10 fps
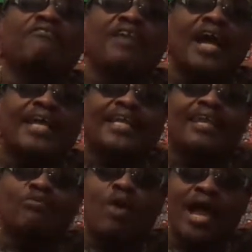find
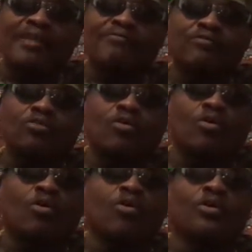a wife
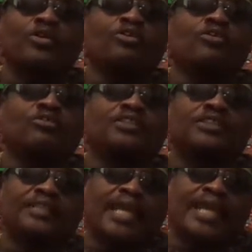or you
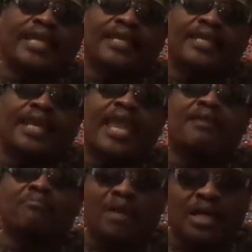stay a
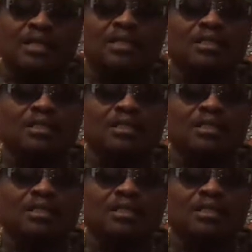monk.